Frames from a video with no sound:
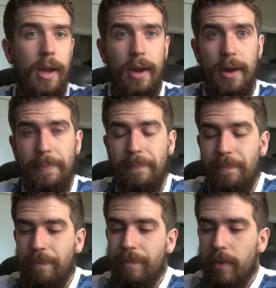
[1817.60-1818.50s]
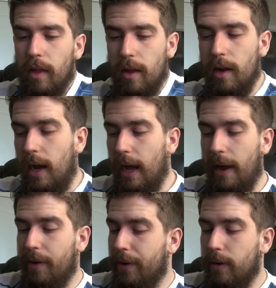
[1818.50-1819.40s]
I don't
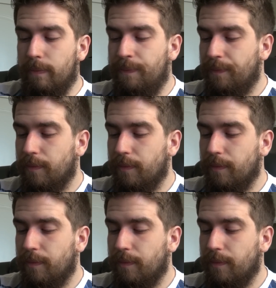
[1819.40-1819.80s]
know.